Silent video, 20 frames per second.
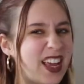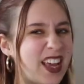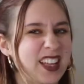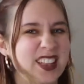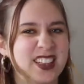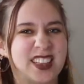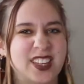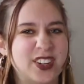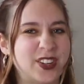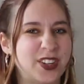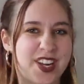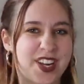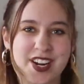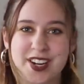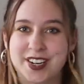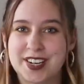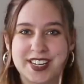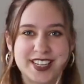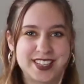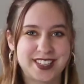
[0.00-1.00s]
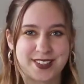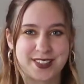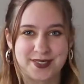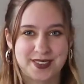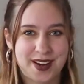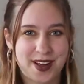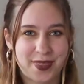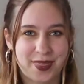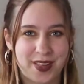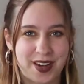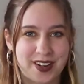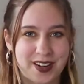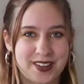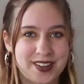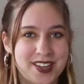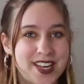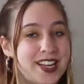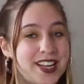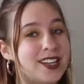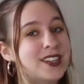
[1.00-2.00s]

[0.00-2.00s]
and little areas around there.